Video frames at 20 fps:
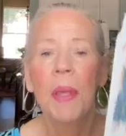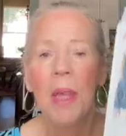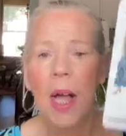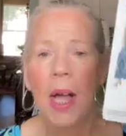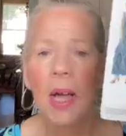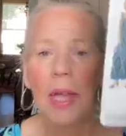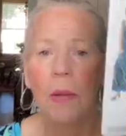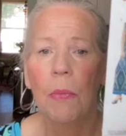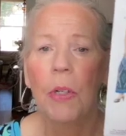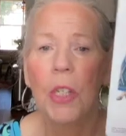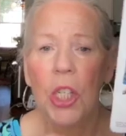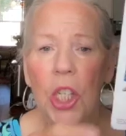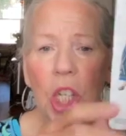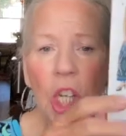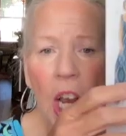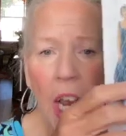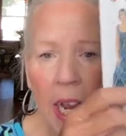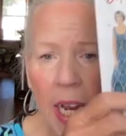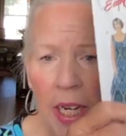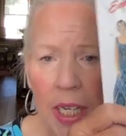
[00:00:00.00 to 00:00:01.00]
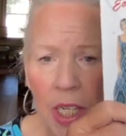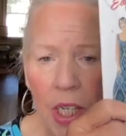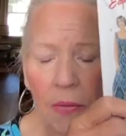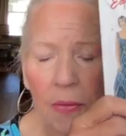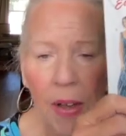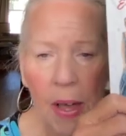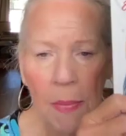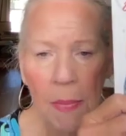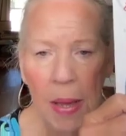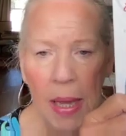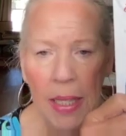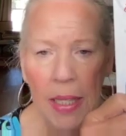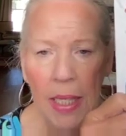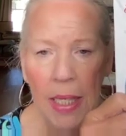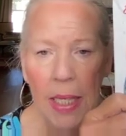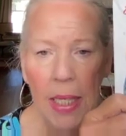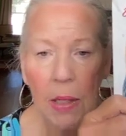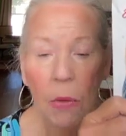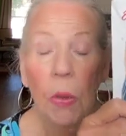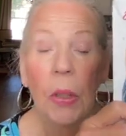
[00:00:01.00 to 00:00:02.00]
I would change if I made
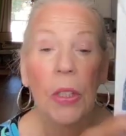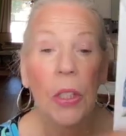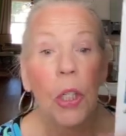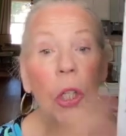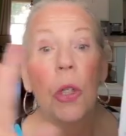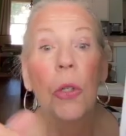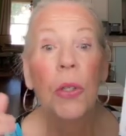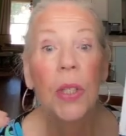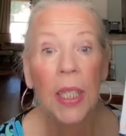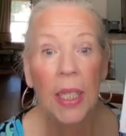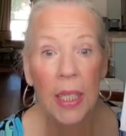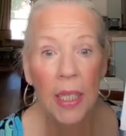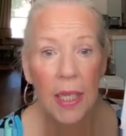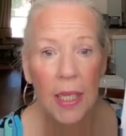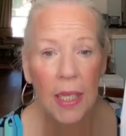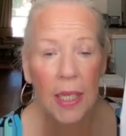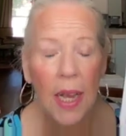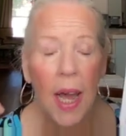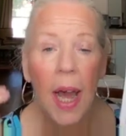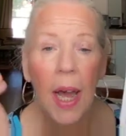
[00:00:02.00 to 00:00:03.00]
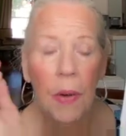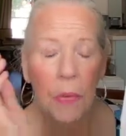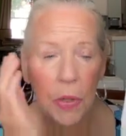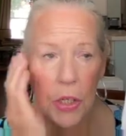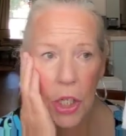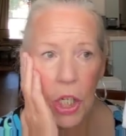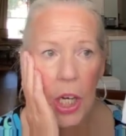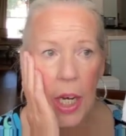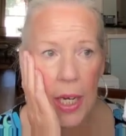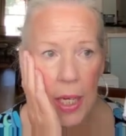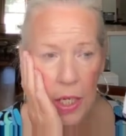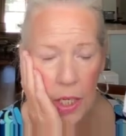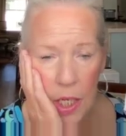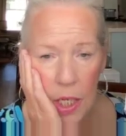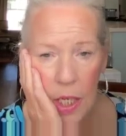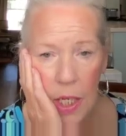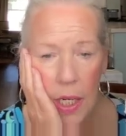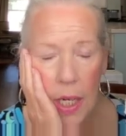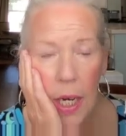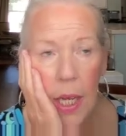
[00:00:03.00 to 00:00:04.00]
this, well, 2 things I would
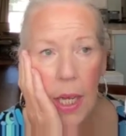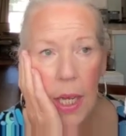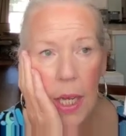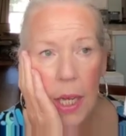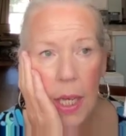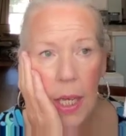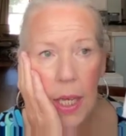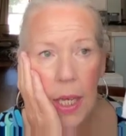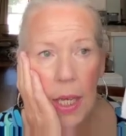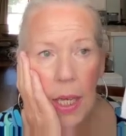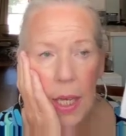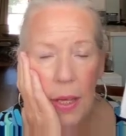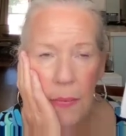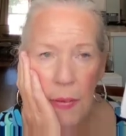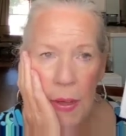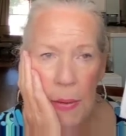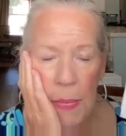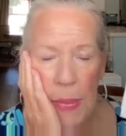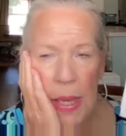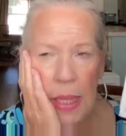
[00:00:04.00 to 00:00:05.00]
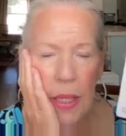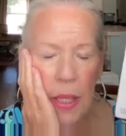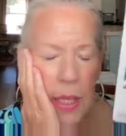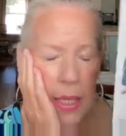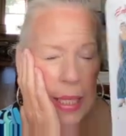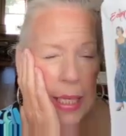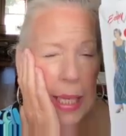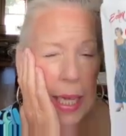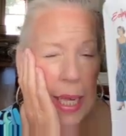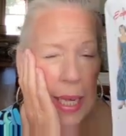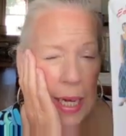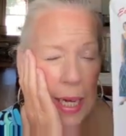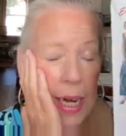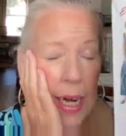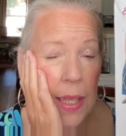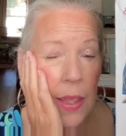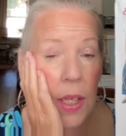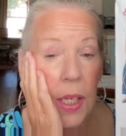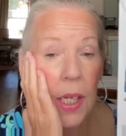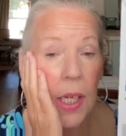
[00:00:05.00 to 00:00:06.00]
change if I make this again, and
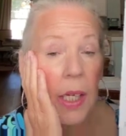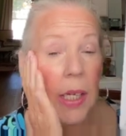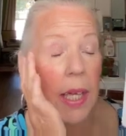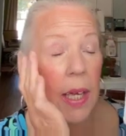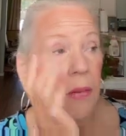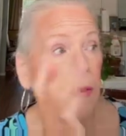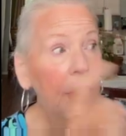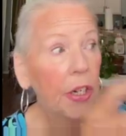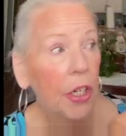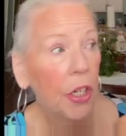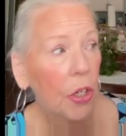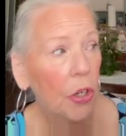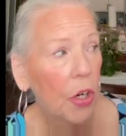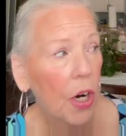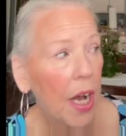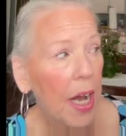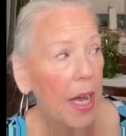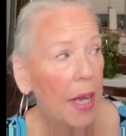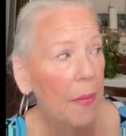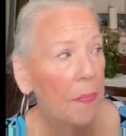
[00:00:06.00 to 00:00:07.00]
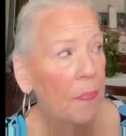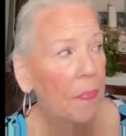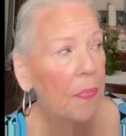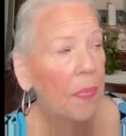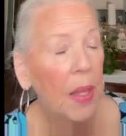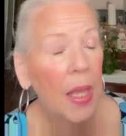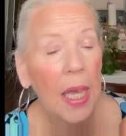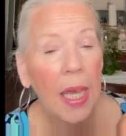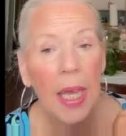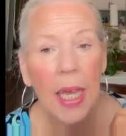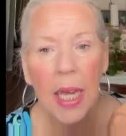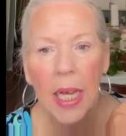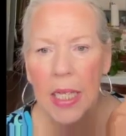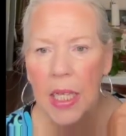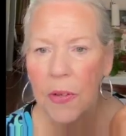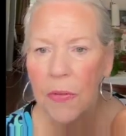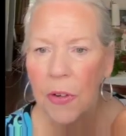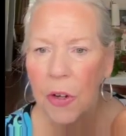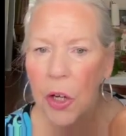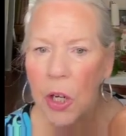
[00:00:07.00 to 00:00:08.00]
I think I'll give it a try. It's
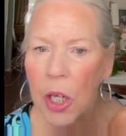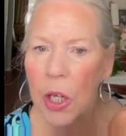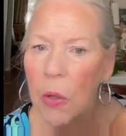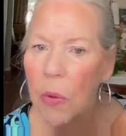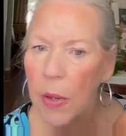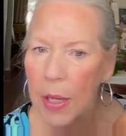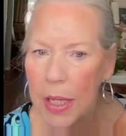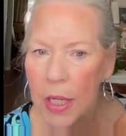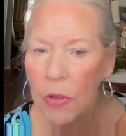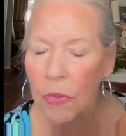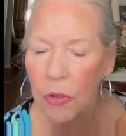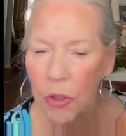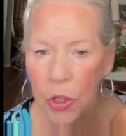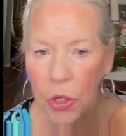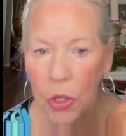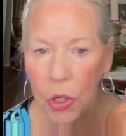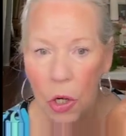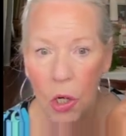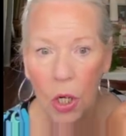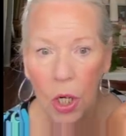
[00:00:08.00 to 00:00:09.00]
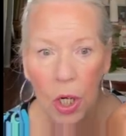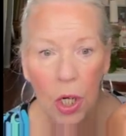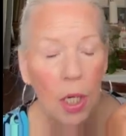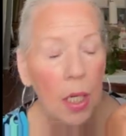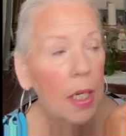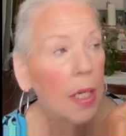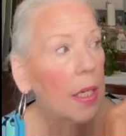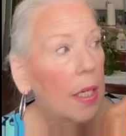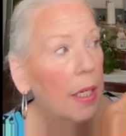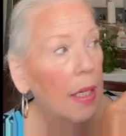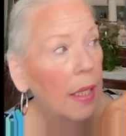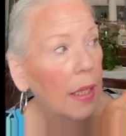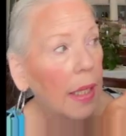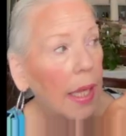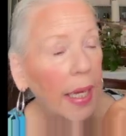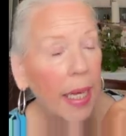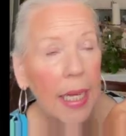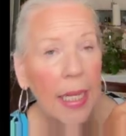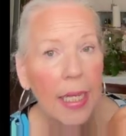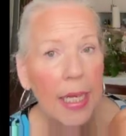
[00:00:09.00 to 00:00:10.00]
a very graceful skirt.
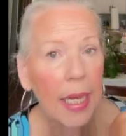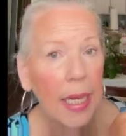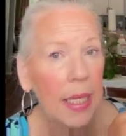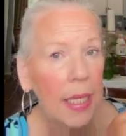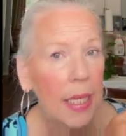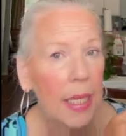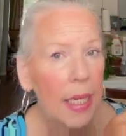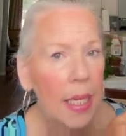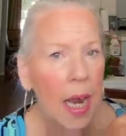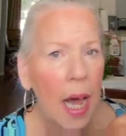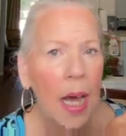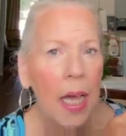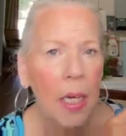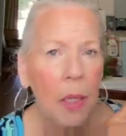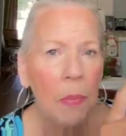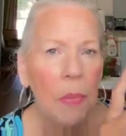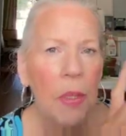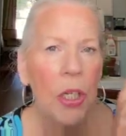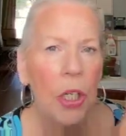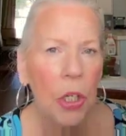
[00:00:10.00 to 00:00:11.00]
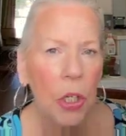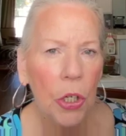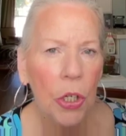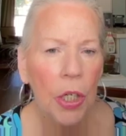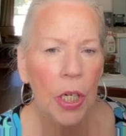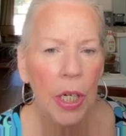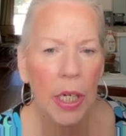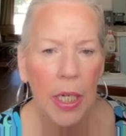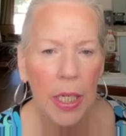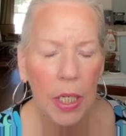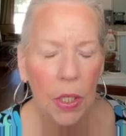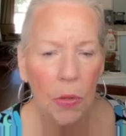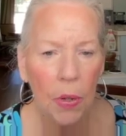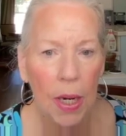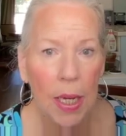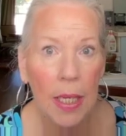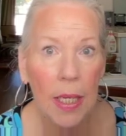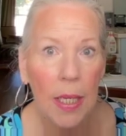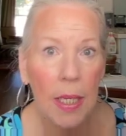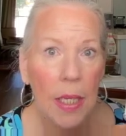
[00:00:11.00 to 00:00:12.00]
Like I say, it's not a maternity dress.